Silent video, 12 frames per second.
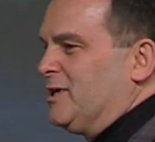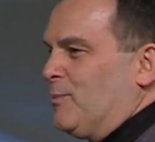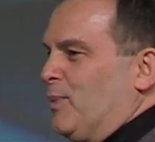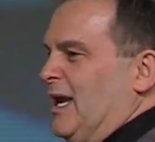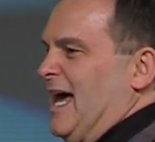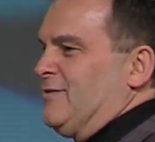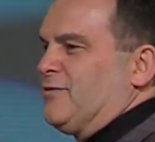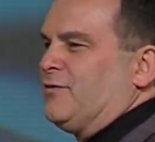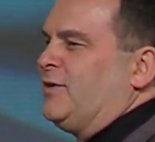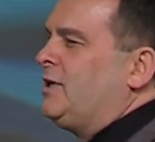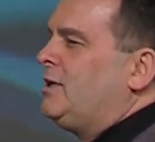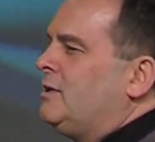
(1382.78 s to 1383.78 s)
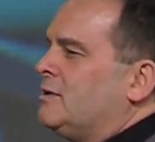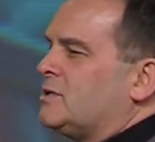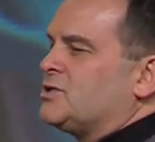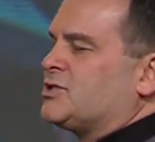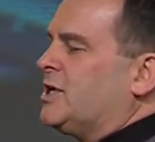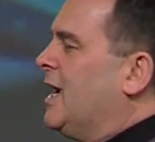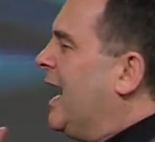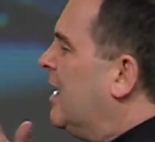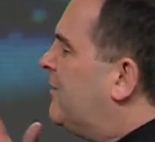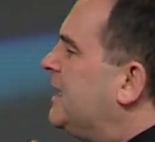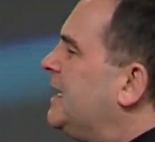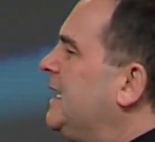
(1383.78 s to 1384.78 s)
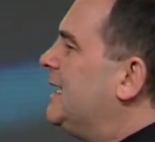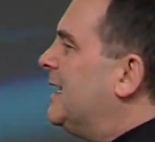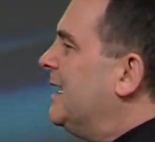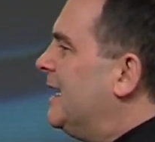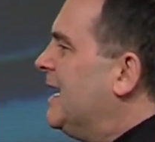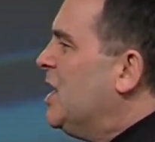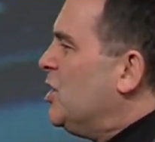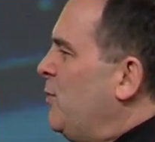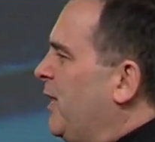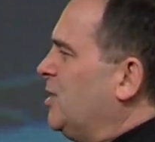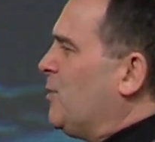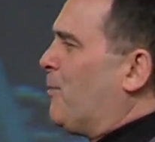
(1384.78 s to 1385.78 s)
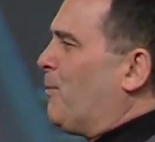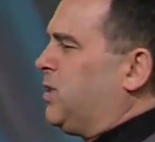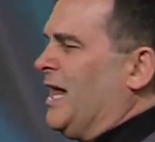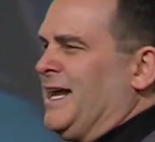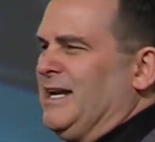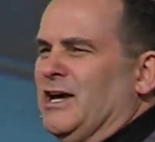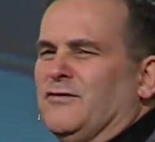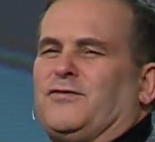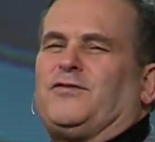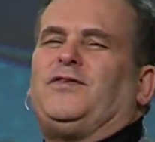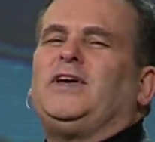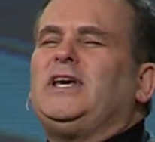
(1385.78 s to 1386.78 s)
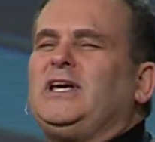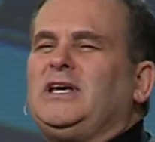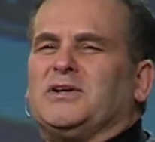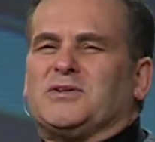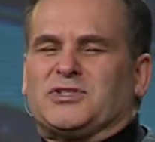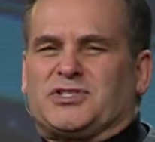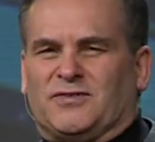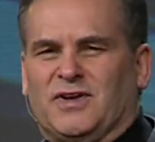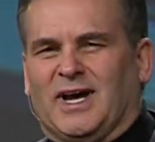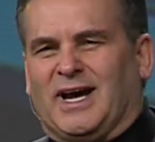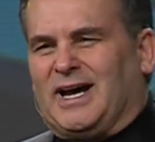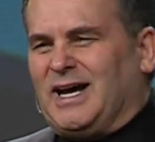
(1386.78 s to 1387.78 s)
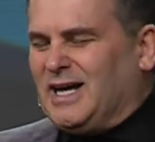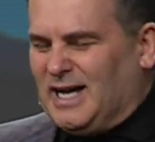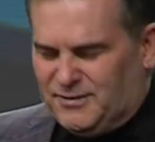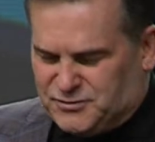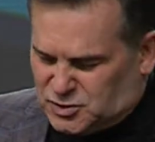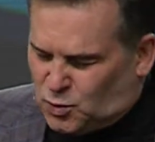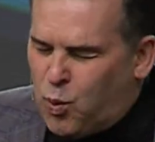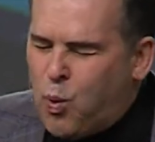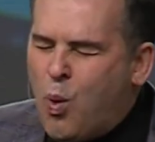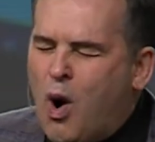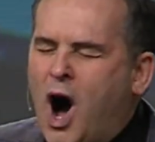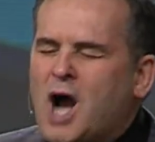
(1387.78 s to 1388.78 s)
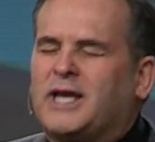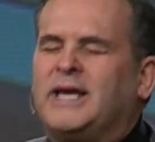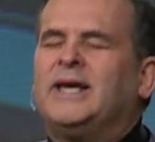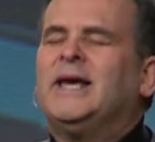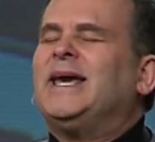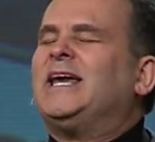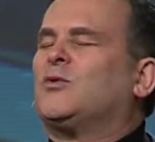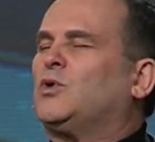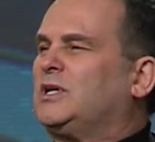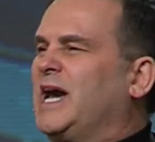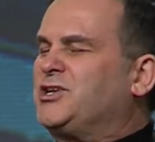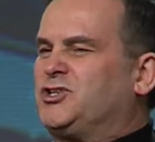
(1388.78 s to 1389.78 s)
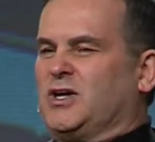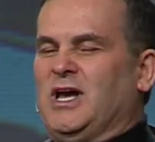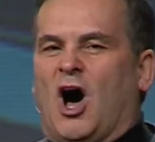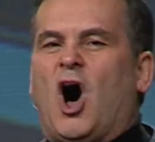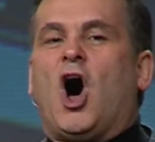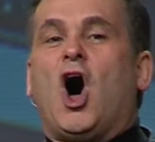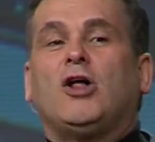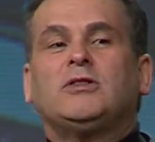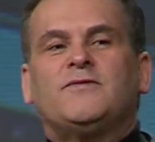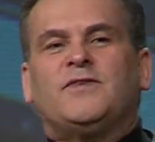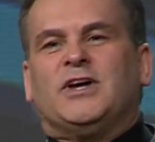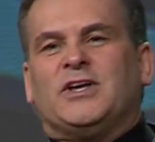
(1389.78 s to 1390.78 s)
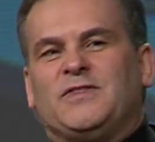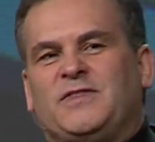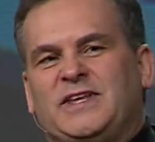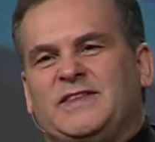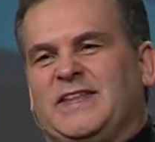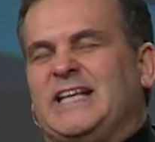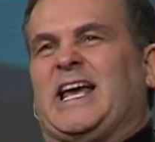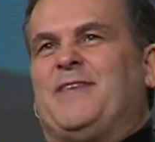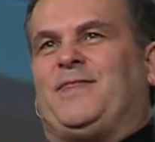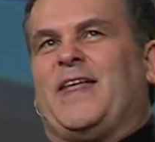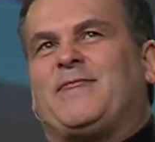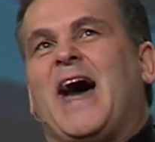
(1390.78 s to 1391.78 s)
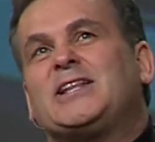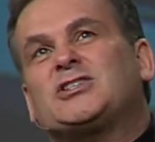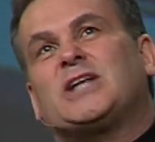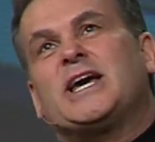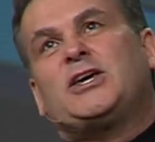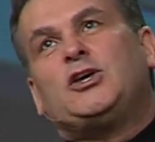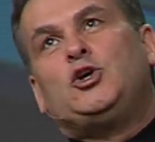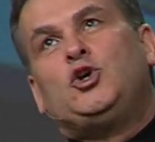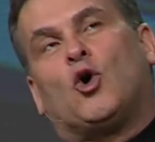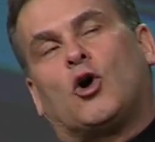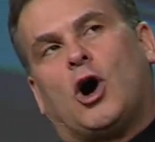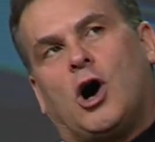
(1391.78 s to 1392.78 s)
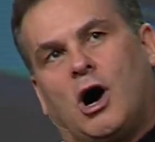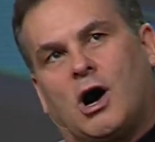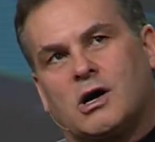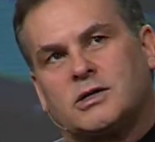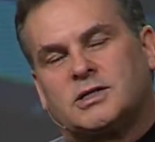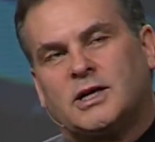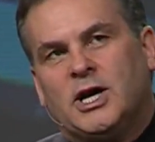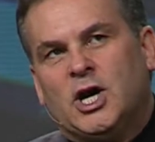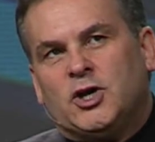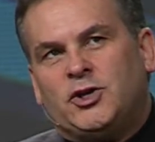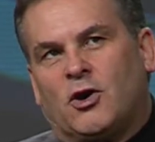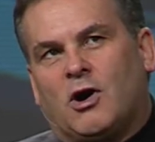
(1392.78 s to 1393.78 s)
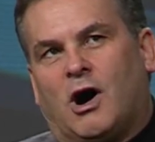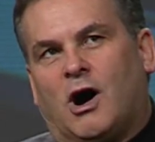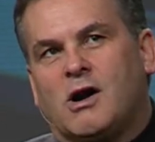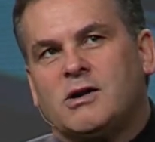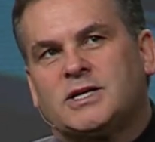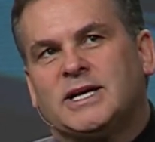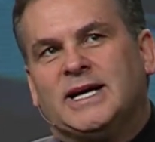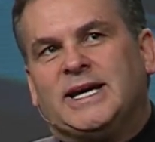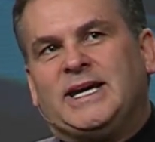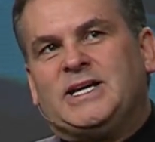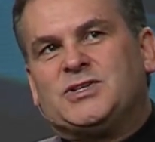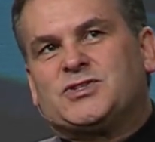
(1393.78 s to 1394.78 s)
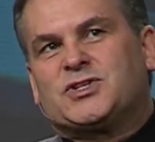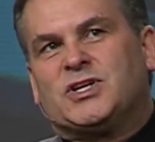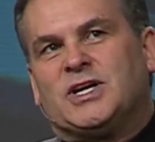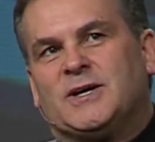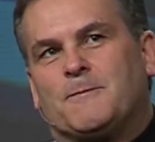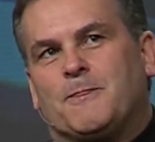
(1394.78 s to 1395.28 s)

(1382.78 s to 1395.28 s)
begin to plant fields of healing. You begin to plant fields of, uh, uh of just walking in a relationship. All of the, that's like your heart. Your heart is